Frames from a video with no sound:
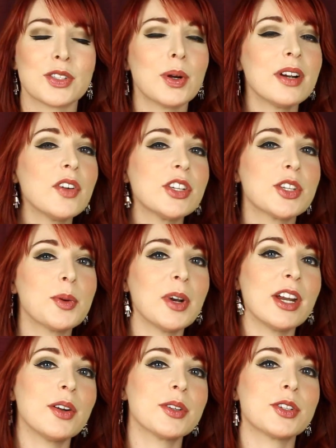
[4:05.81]
Sort of a
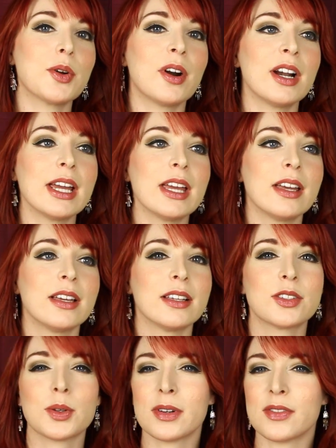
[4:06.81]
superhero story,
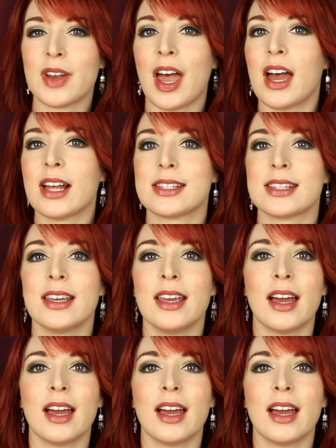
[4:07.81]
sort of not,